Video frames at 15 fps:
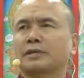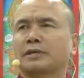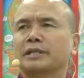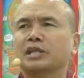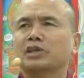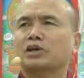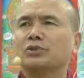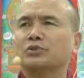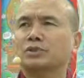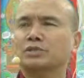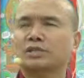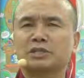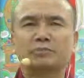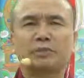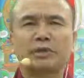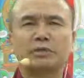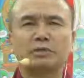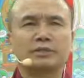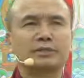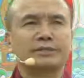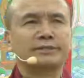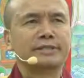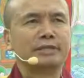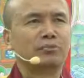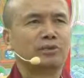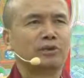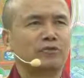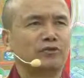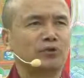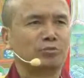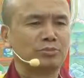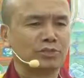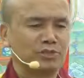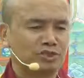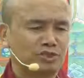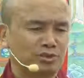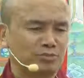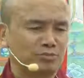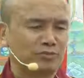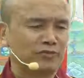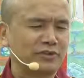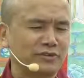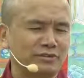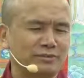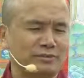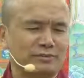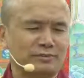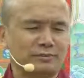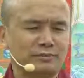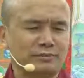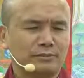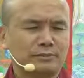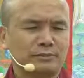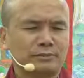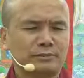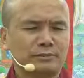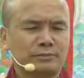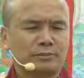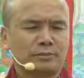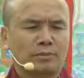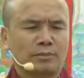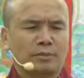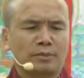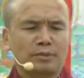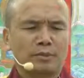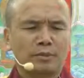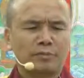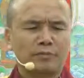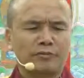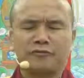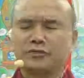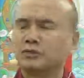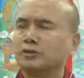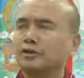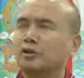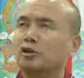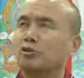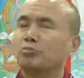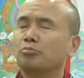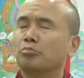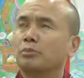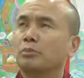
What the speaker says: Then I was expecting the same thing from this professor. The professor came.